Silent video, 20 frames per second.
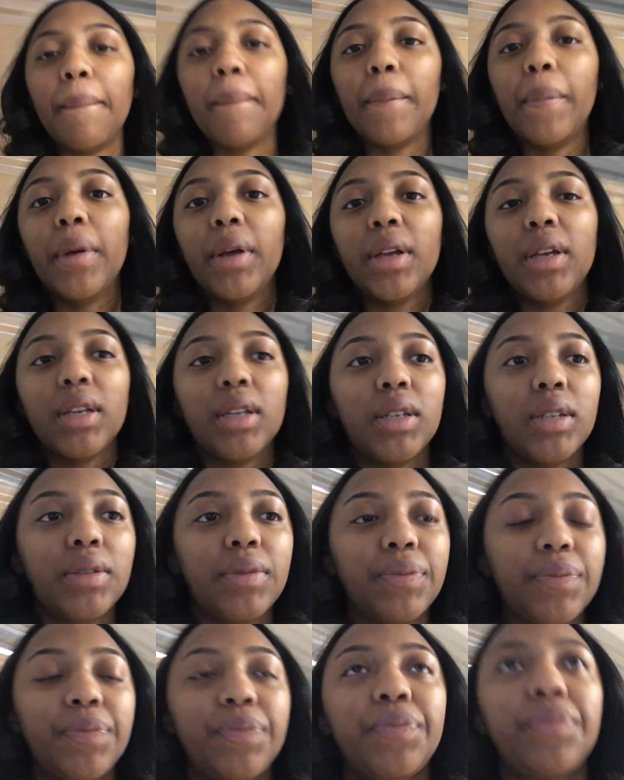but
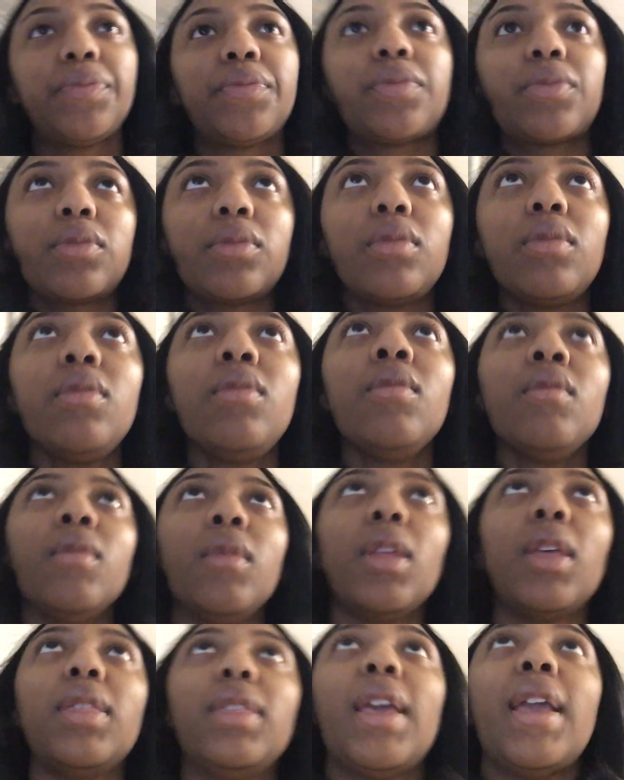
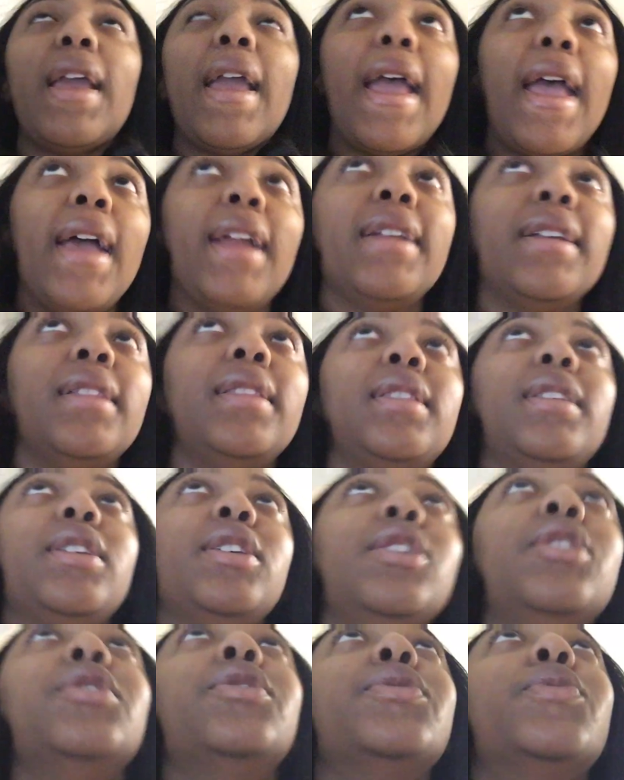they added
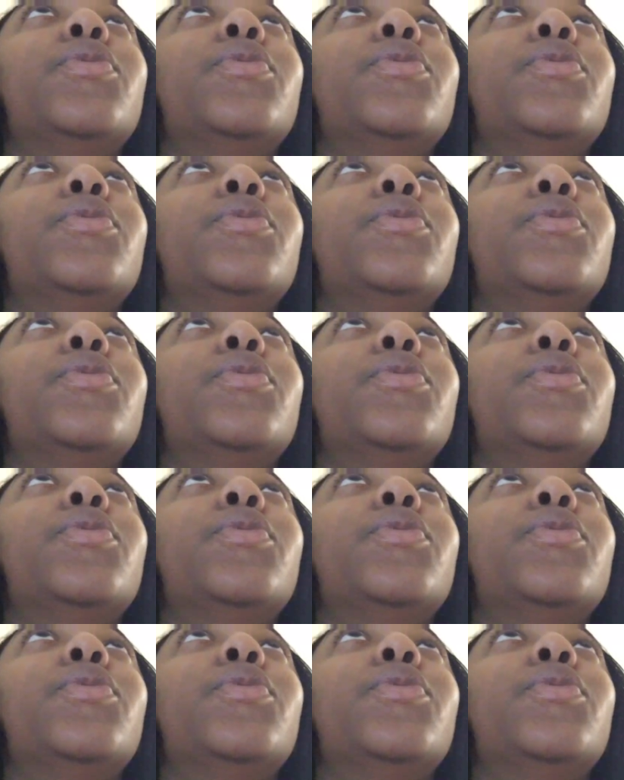these